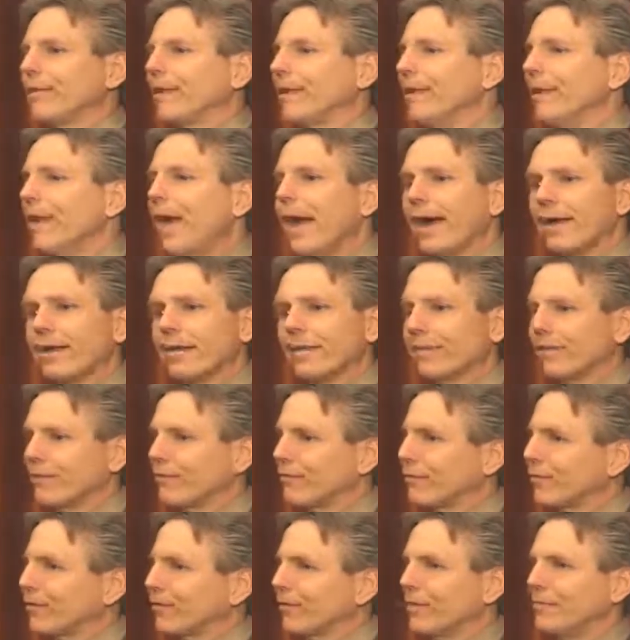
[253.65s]
the
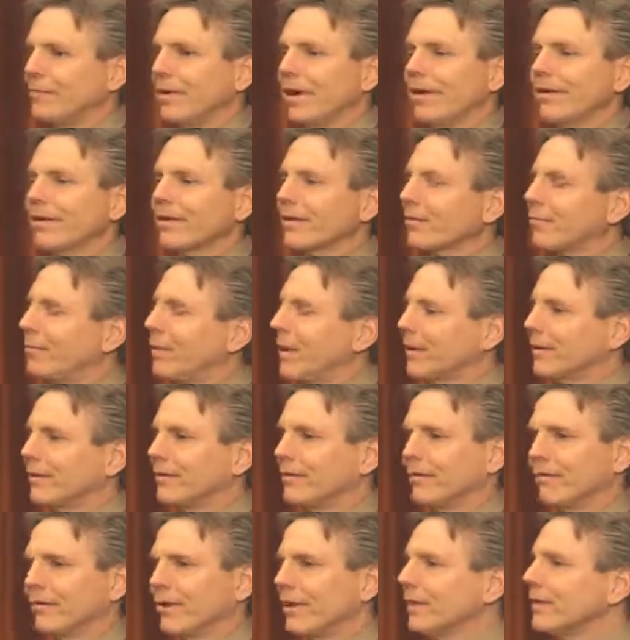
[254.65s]
next for some
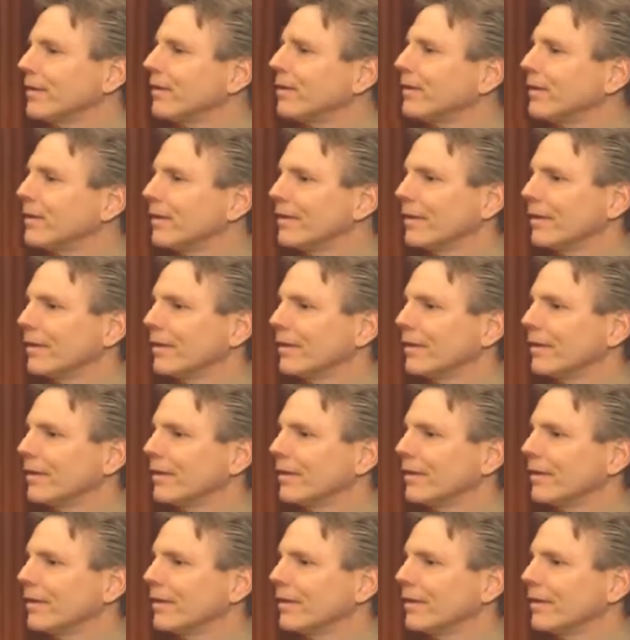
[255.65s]
unexpected reason.